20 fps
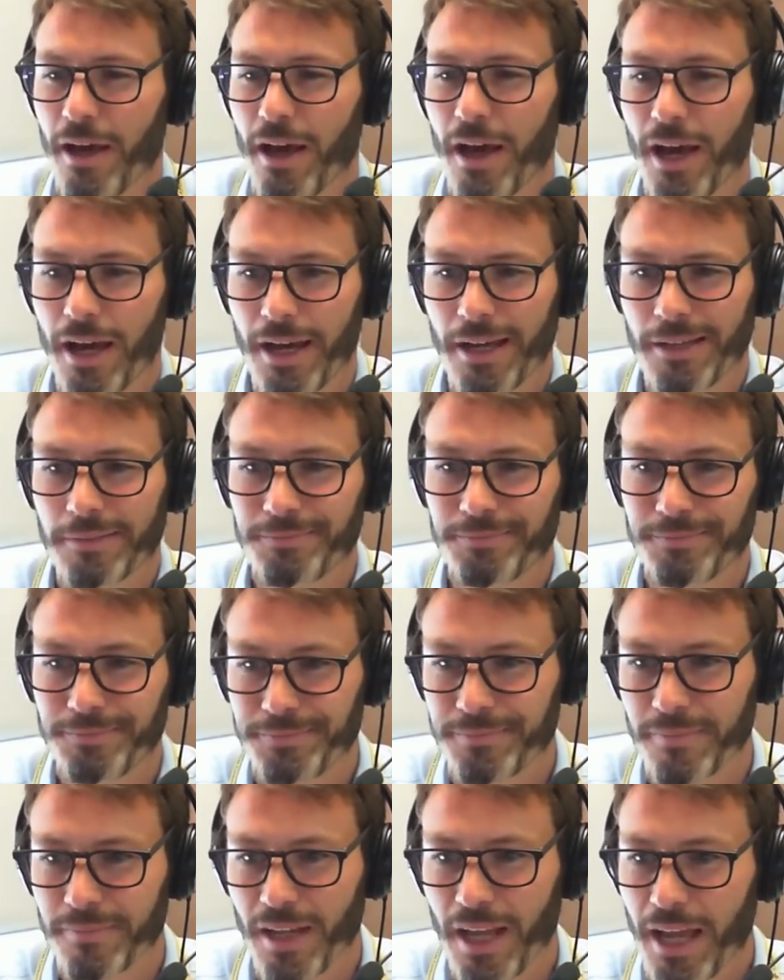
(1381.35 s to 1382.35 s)
and
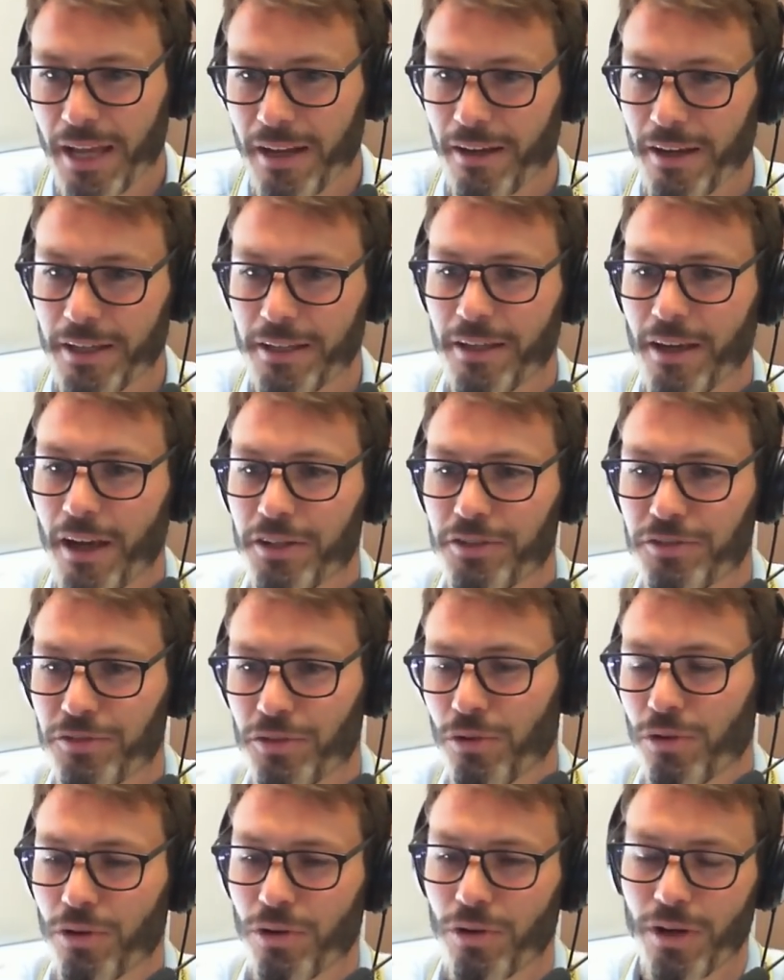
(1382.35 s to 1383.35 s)
I
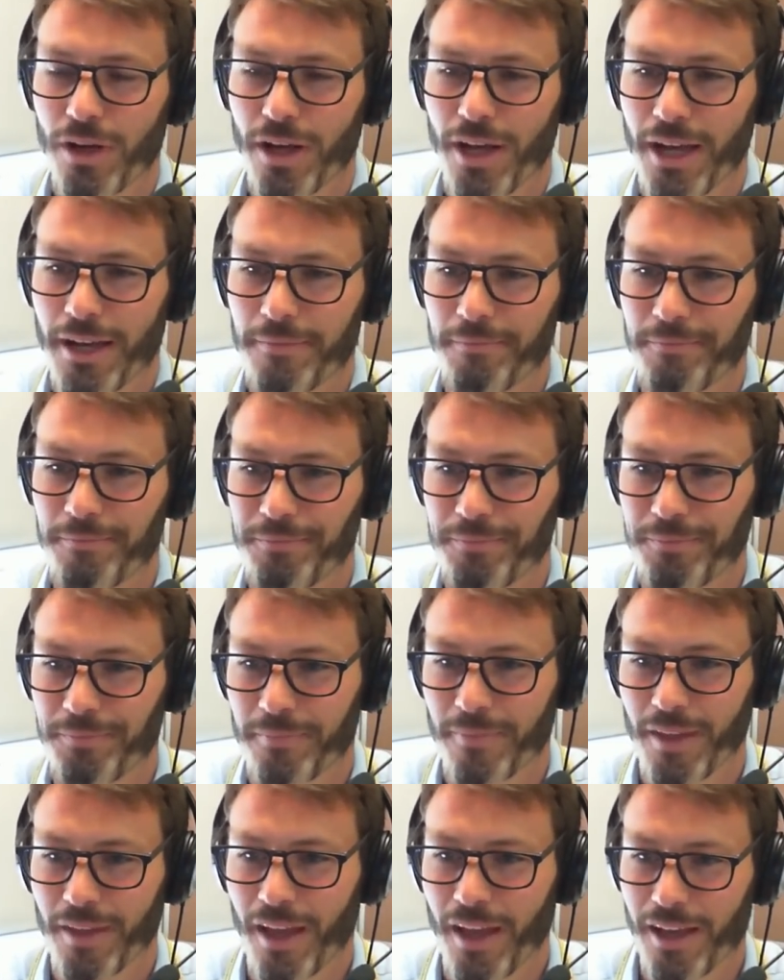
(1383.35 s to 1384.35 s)
saw
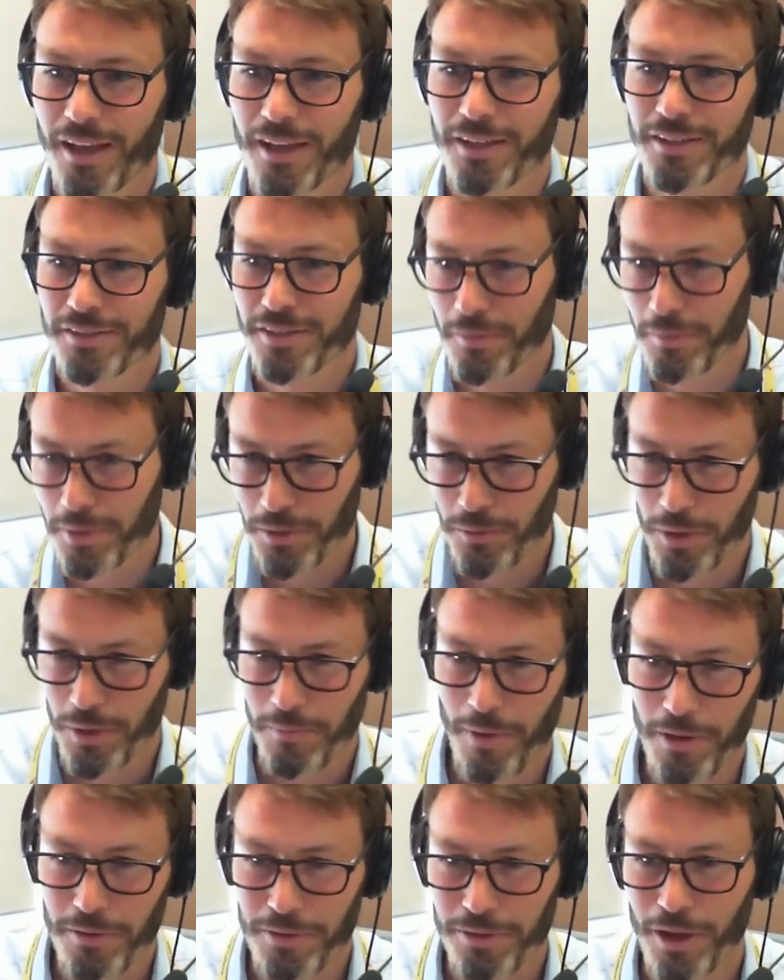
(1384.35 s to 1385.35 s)
somebody we
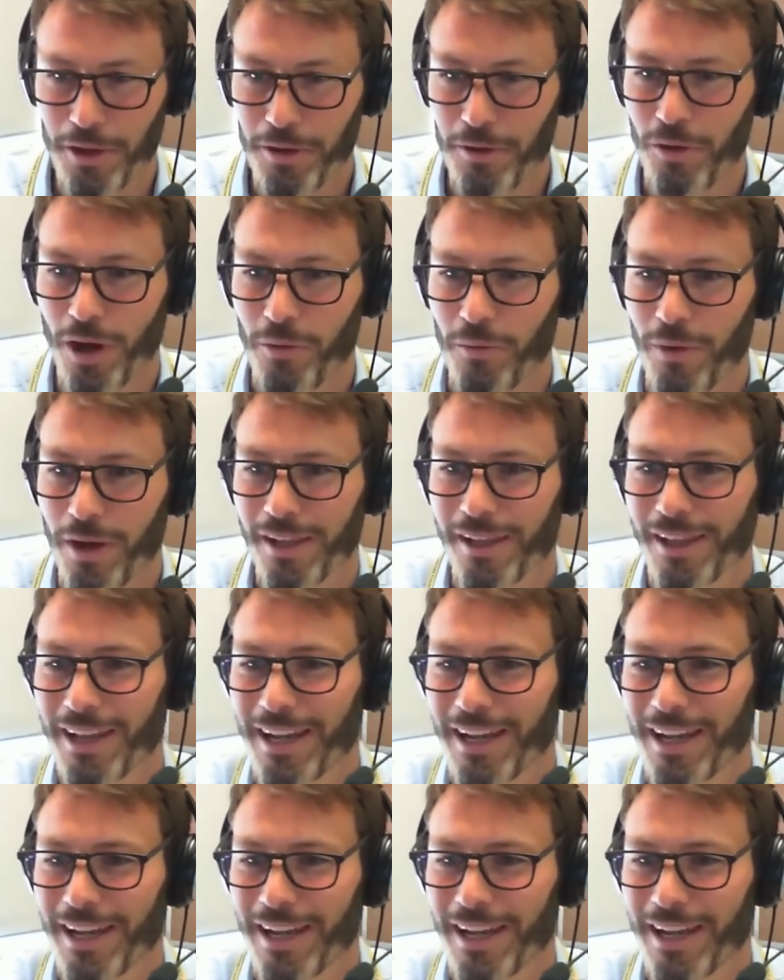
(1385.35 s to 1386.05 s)
both know quite well,